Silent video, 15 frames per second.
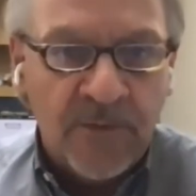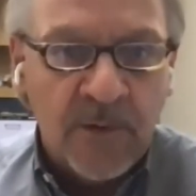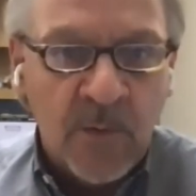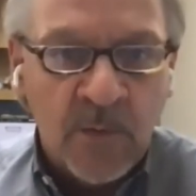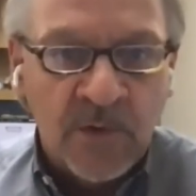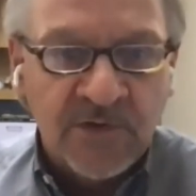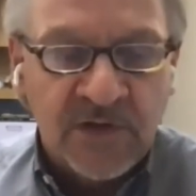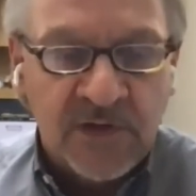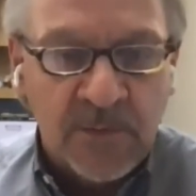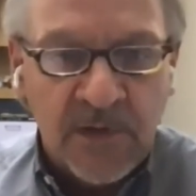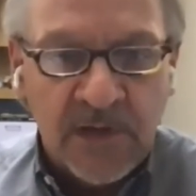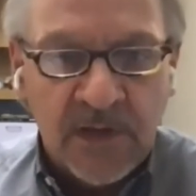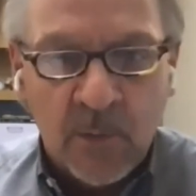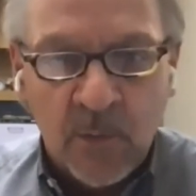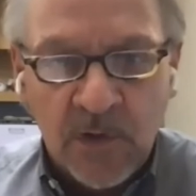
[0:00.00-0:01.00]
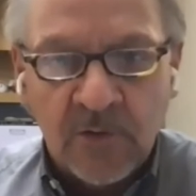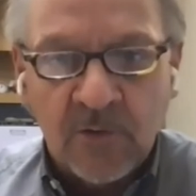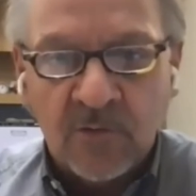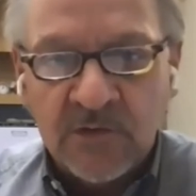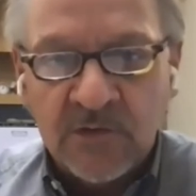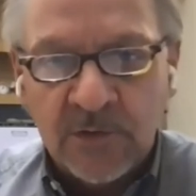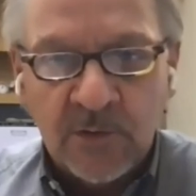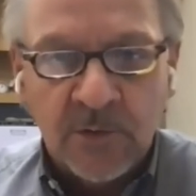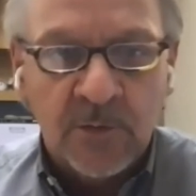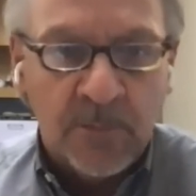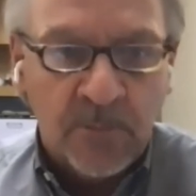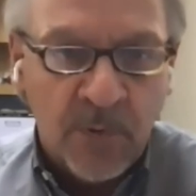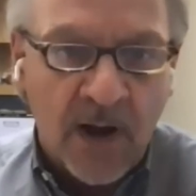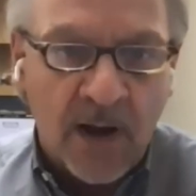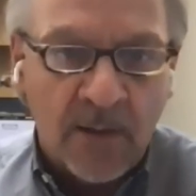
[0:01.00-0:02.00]
We want you to be a week or two and
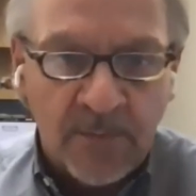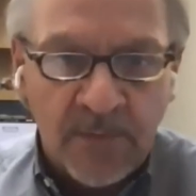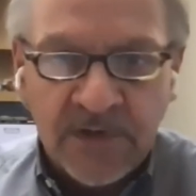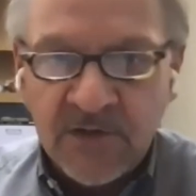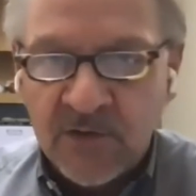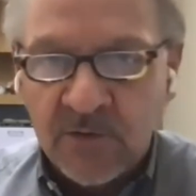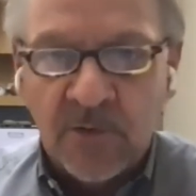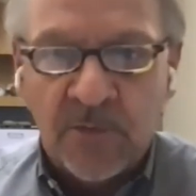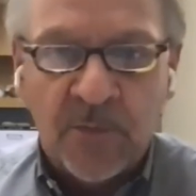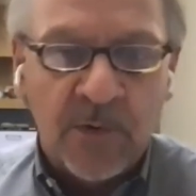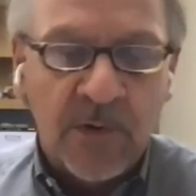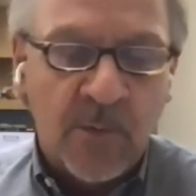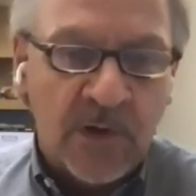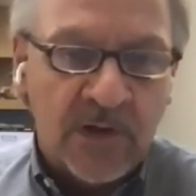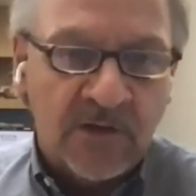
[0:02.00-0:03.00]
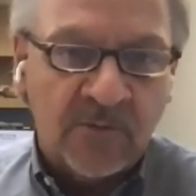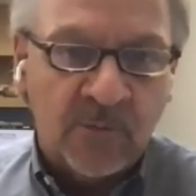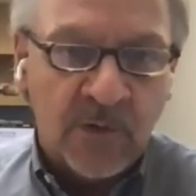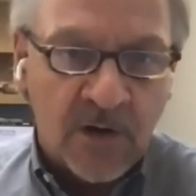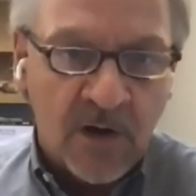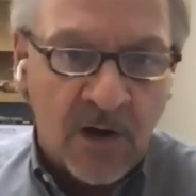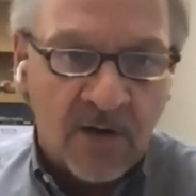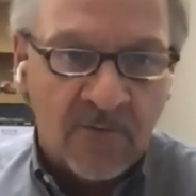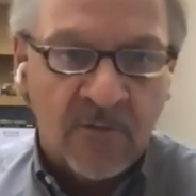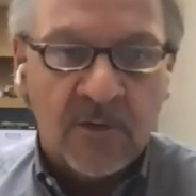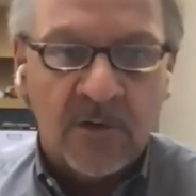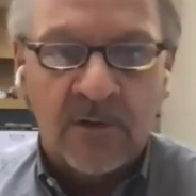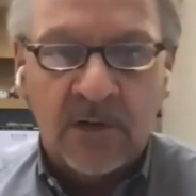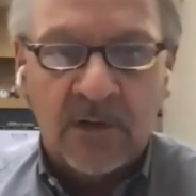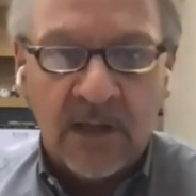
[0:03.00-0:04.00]
probably 2 to 3 weeks
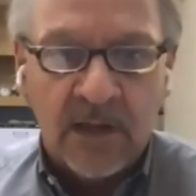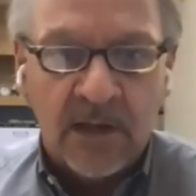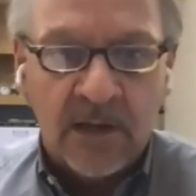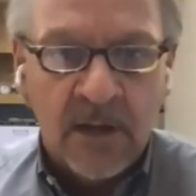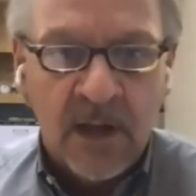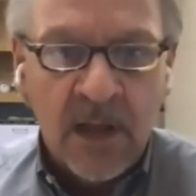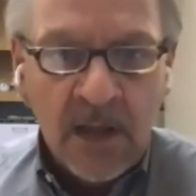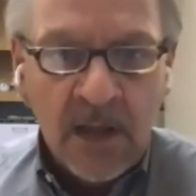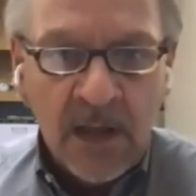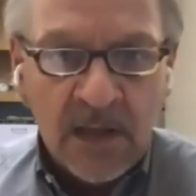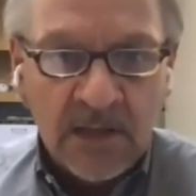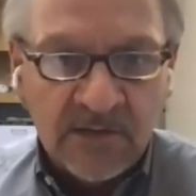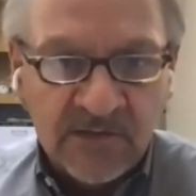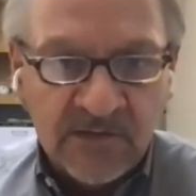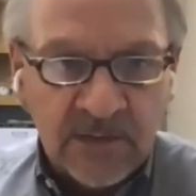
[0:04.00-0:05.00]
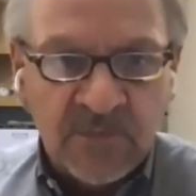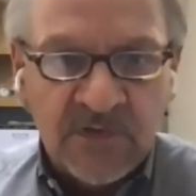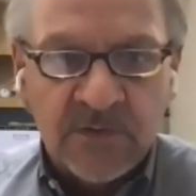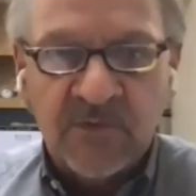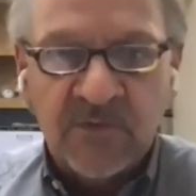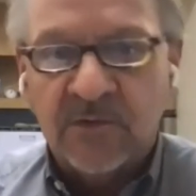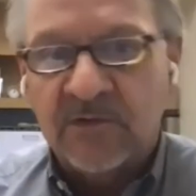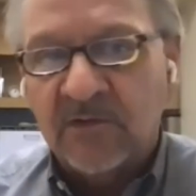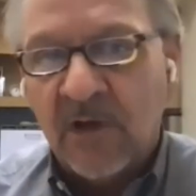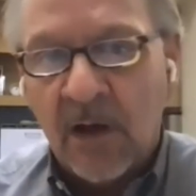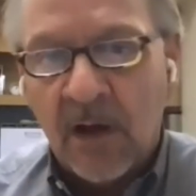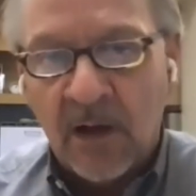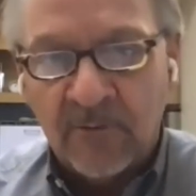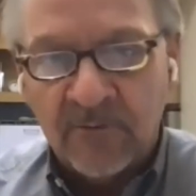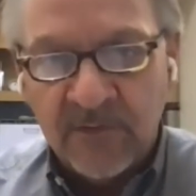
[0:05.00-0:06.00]
recovered and symptoms
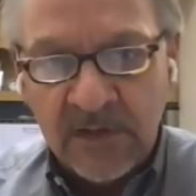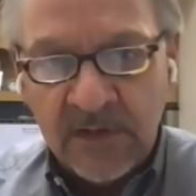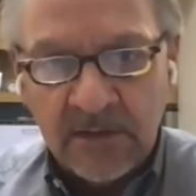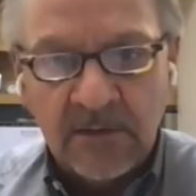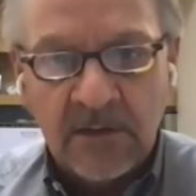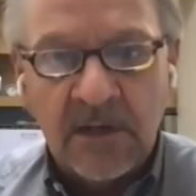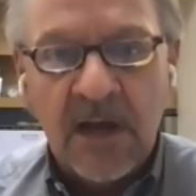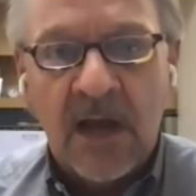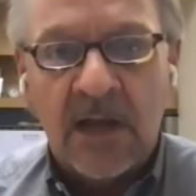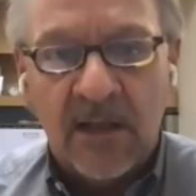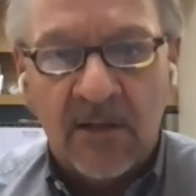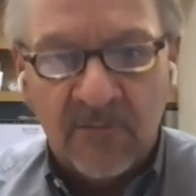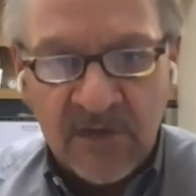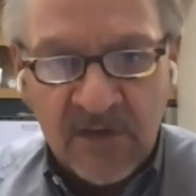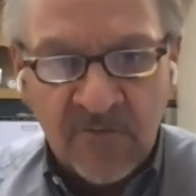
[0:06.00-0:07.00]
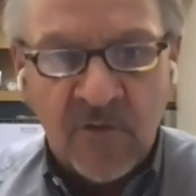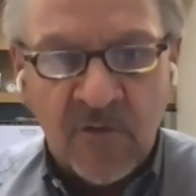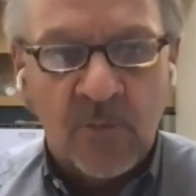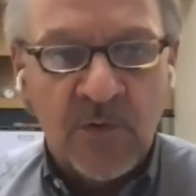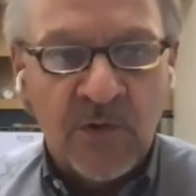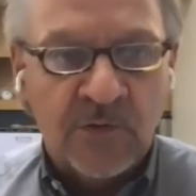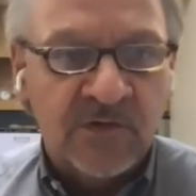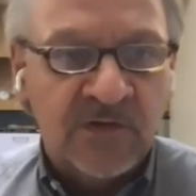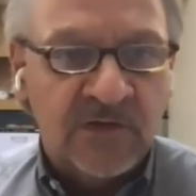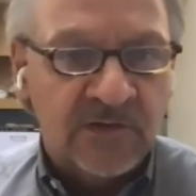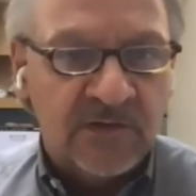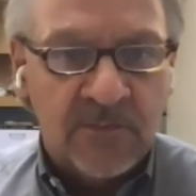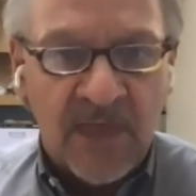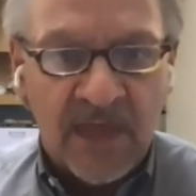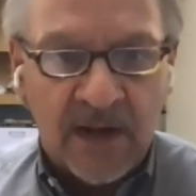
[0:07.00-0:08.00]
resolved, and kind of give your immune
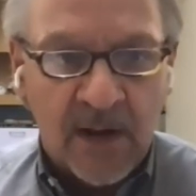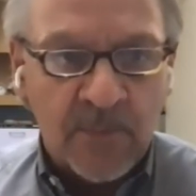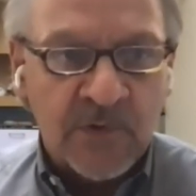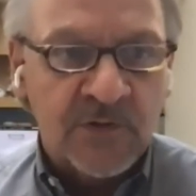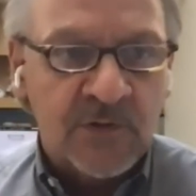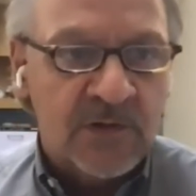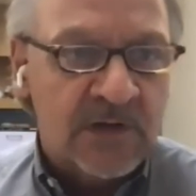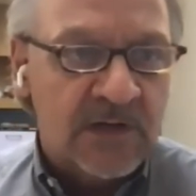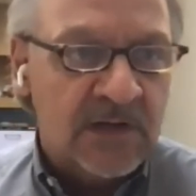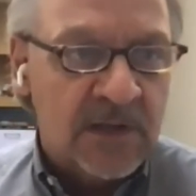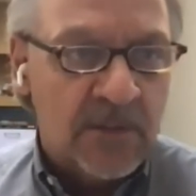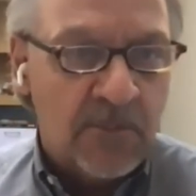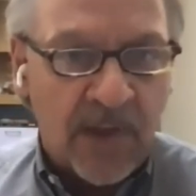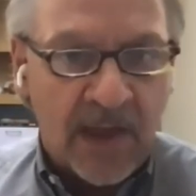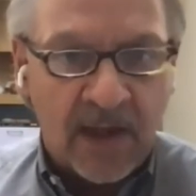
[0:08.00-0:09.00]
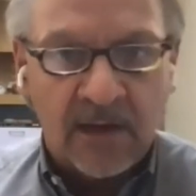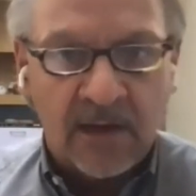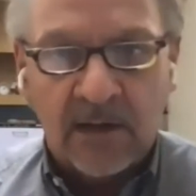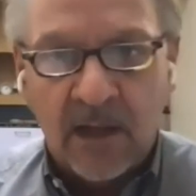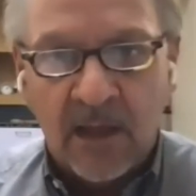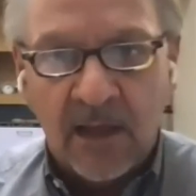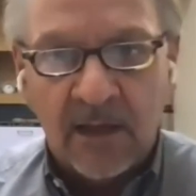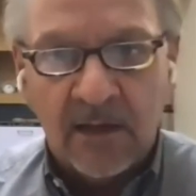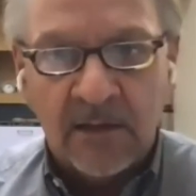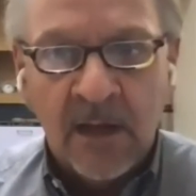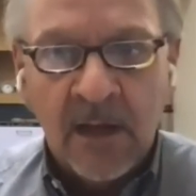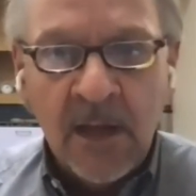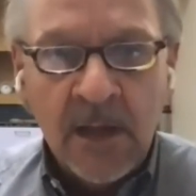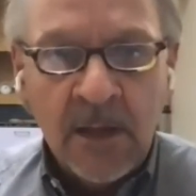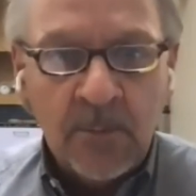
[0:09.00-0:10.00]
system that opportunity to get back in line
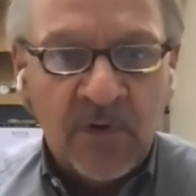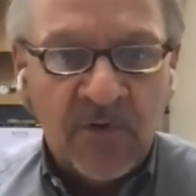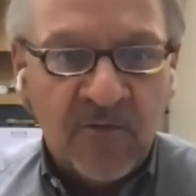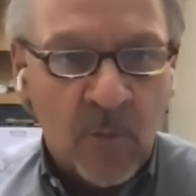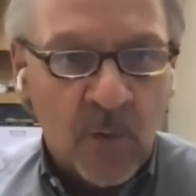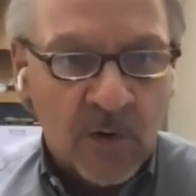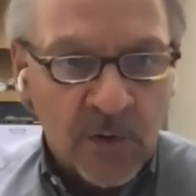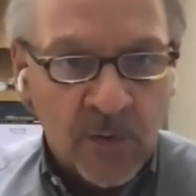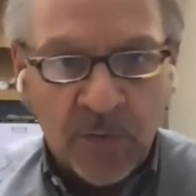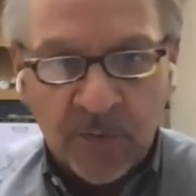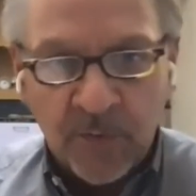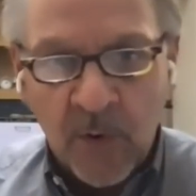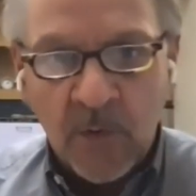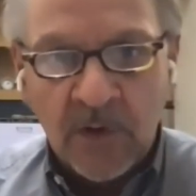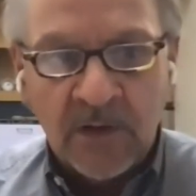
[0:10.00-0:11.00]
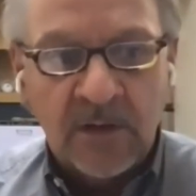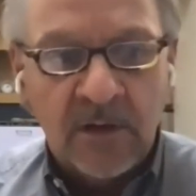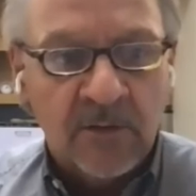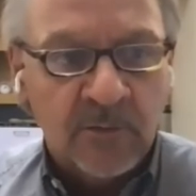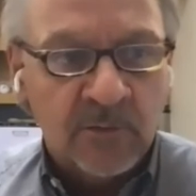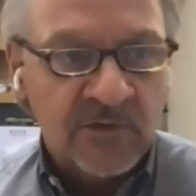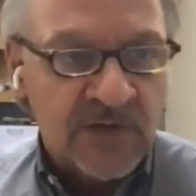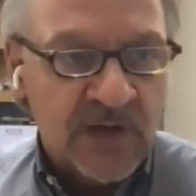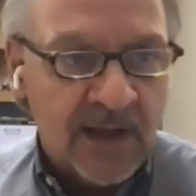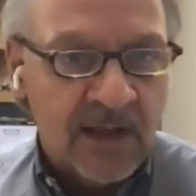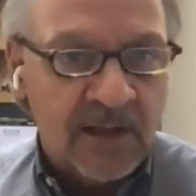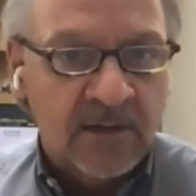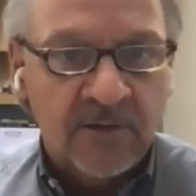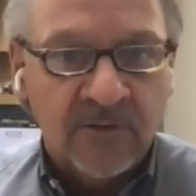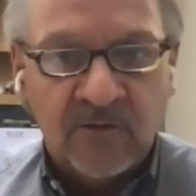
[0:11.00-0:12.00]
before you throw in another
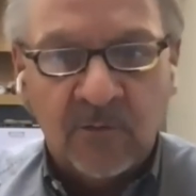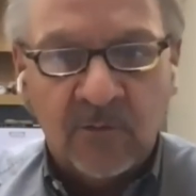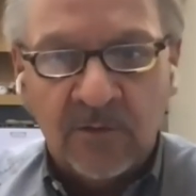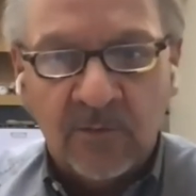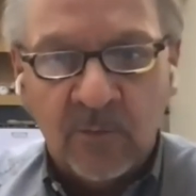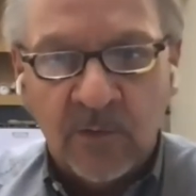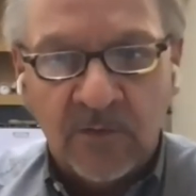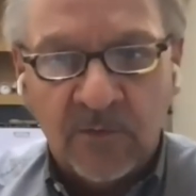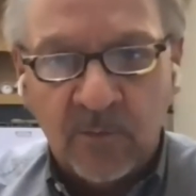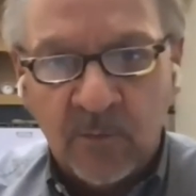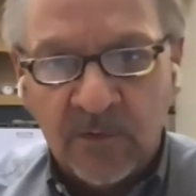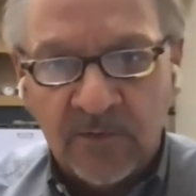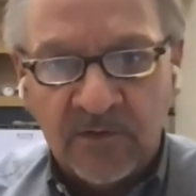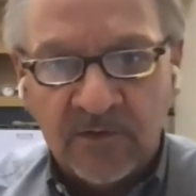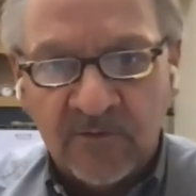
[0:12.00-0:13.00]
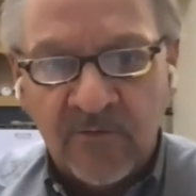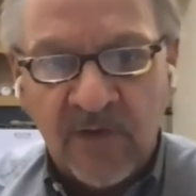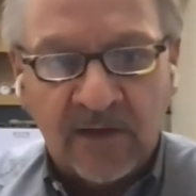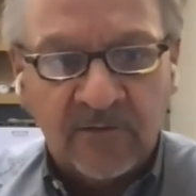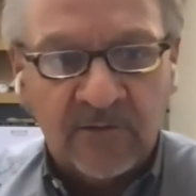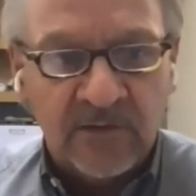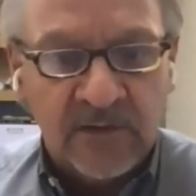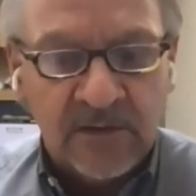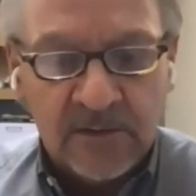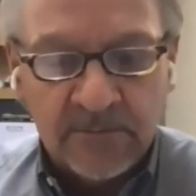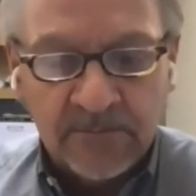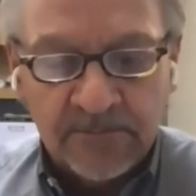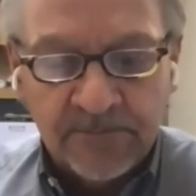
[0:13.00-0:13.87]
challenge with this vaccine.